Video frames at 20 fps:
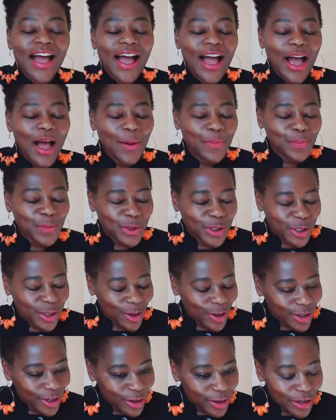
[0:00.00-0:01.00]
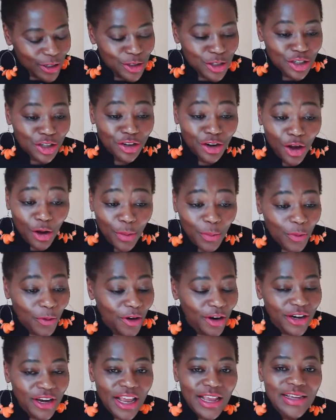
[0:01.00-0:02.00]
Absolutely. Do you know
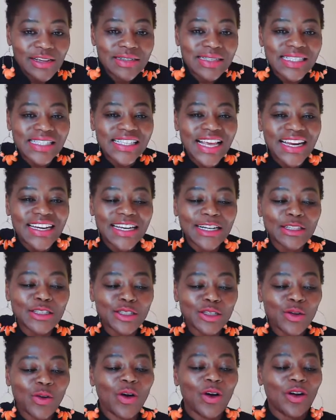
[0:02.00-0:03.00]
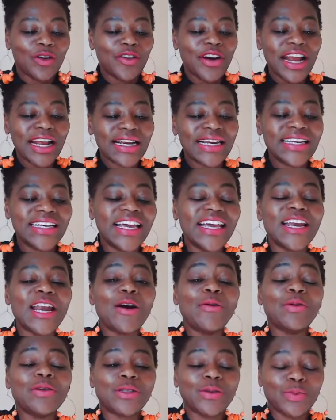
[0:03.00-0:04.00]
what? You said it so correctly, and
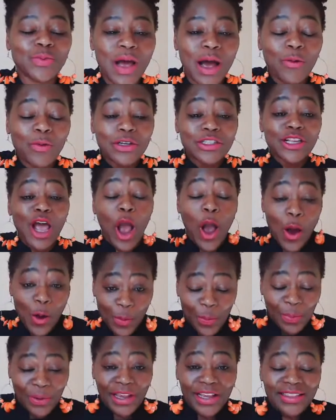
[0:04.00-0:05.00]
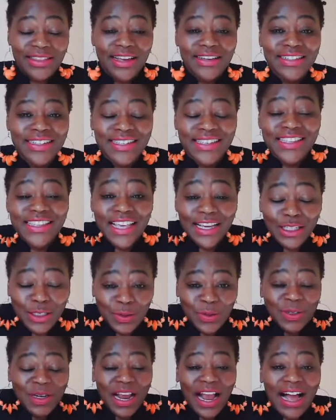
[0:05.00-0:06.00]
I was hoping that
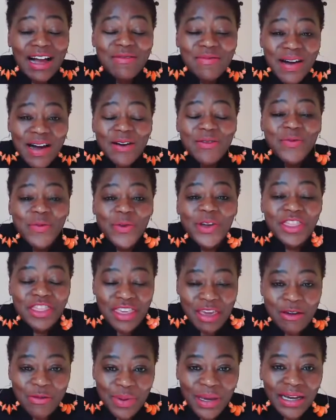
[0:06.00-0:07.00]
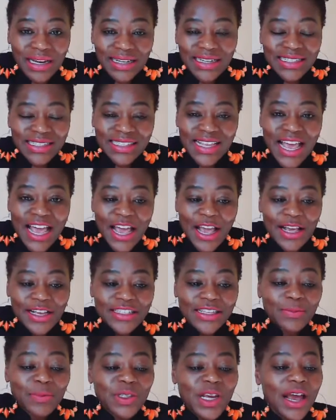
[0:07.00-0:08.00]
this would come out with you, because
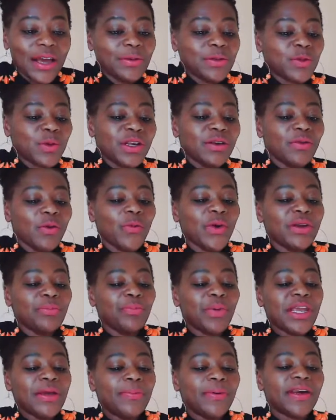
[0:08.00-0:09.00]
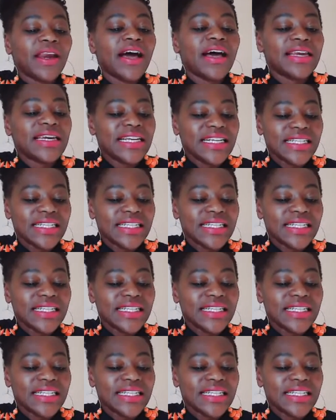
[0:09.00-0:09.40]
sometimes when people are